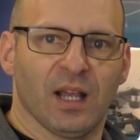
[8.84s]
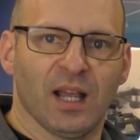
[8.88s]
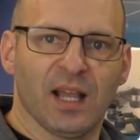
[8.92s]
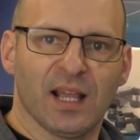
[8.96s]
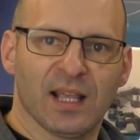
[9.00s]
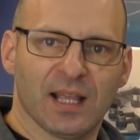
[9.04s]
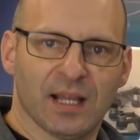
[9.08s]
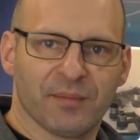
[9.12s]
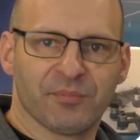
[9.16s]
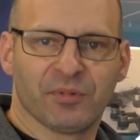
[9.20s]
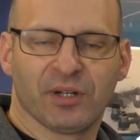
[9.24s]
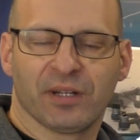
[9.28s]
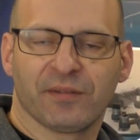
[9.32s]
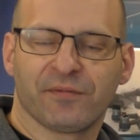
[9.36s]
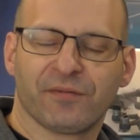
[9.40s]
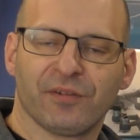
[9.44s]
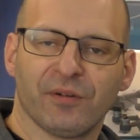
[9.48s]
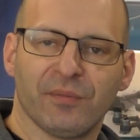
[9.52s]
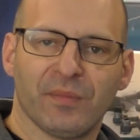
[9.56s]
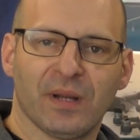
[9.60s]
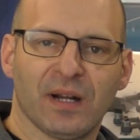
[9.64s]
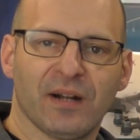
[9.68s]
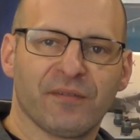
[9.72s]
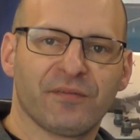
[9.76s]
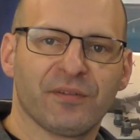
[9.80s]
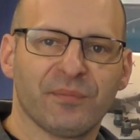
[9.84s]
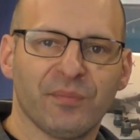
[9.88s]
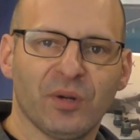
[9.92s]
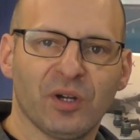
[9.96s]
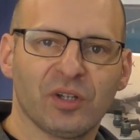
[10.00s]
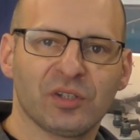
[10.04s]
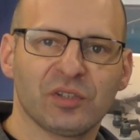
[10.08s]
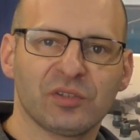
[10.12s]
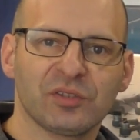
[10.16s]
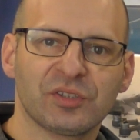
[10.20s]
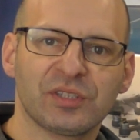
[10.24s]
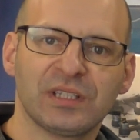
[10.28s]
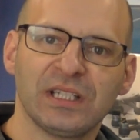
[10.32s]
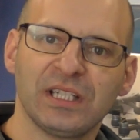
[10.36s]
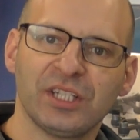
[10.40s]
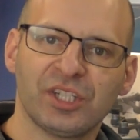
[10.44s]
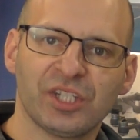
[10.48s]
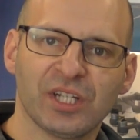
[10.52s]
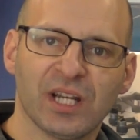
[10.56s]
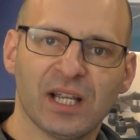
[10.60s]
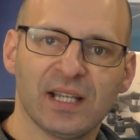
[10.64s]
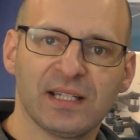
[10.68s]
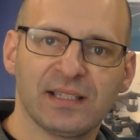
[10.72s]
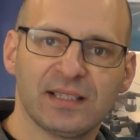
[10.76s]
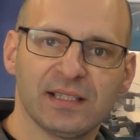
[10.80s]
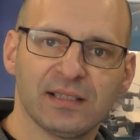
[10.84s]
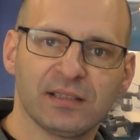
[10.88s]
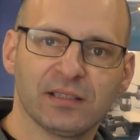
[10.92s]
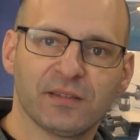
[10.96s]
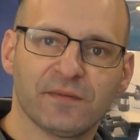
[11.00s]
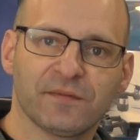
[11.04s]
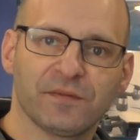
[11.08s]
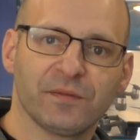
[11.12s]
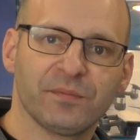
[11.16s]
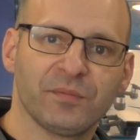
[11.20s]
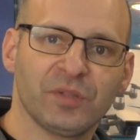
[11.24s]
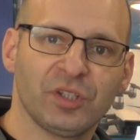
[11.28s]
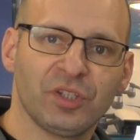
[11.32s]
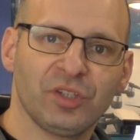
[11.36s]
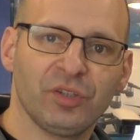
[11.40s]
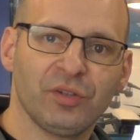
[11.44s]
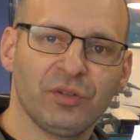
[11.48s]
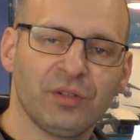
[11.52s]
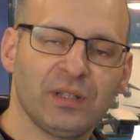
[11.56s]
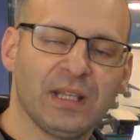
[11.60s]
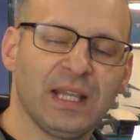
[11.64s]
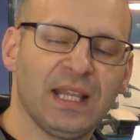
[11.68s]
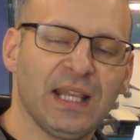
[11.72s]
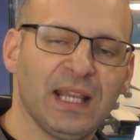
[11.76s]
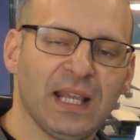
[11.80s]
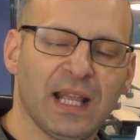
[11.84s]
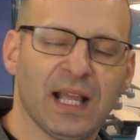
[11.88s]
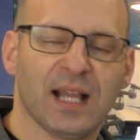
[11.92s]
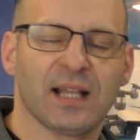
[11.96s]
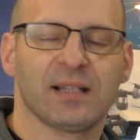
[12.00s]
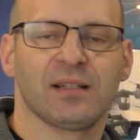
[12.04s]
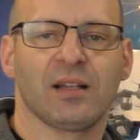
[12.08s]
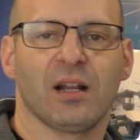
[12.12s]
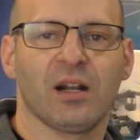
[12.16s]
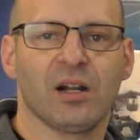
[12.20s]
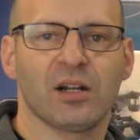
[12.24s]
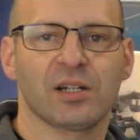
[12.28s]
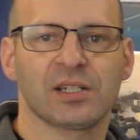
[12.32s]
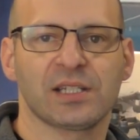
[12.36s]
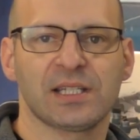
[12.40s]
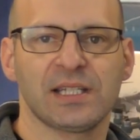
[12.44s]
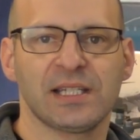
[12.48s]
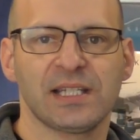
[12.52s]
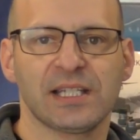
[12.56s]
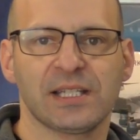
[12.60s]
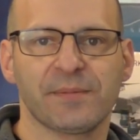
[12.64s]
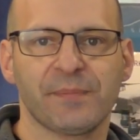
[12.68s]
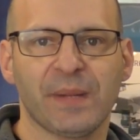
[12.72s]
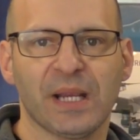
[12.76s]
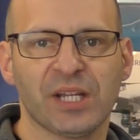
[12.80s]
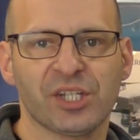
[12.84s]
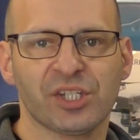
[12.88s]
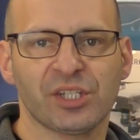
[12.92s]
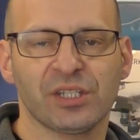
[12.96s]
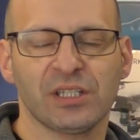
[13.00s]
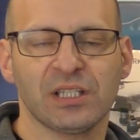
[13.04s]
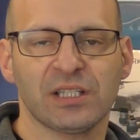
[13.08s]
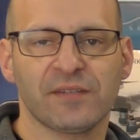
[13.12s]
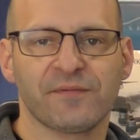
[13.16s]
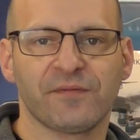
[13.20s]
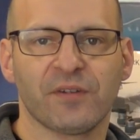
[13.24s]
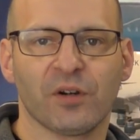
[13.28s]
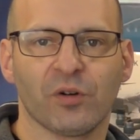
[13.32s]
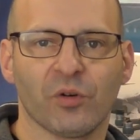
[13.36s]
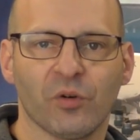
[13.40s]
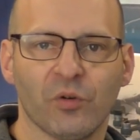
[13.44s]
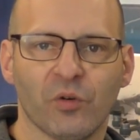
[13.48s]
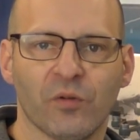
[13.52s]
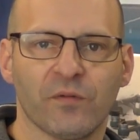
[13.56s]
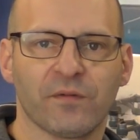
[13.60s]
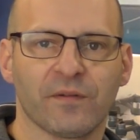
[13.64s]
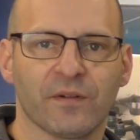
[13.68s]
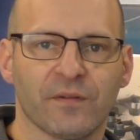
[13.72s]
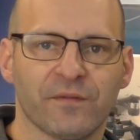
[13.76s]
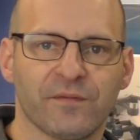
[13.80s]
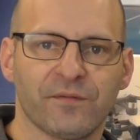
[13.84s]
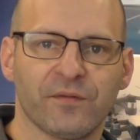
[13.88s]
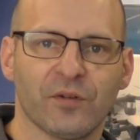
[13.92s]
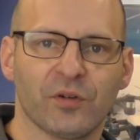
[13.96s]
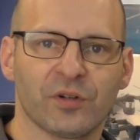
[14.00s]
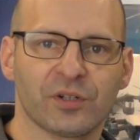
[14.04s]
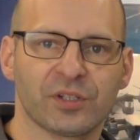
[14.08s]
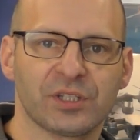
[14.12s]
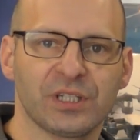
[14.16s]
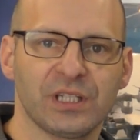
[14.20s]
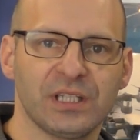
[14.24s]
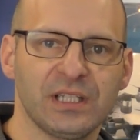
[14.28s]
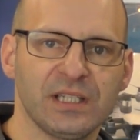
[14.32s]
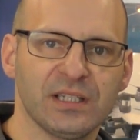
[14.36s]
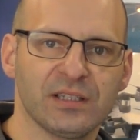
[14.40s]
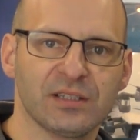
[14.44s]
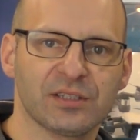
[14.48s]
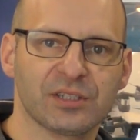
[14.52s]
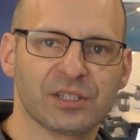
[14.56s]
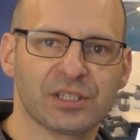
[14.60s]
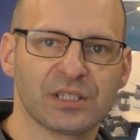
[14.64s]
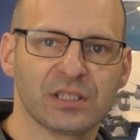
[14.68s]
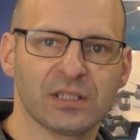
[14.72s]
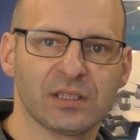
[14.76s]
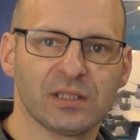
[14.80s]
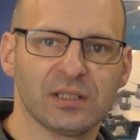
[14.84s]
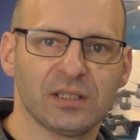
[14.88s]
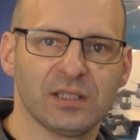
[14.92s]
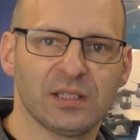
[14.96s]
Hi, I'm Rick from Marathon Models, DJI dealer from the UK and RC specialist for over 40 years.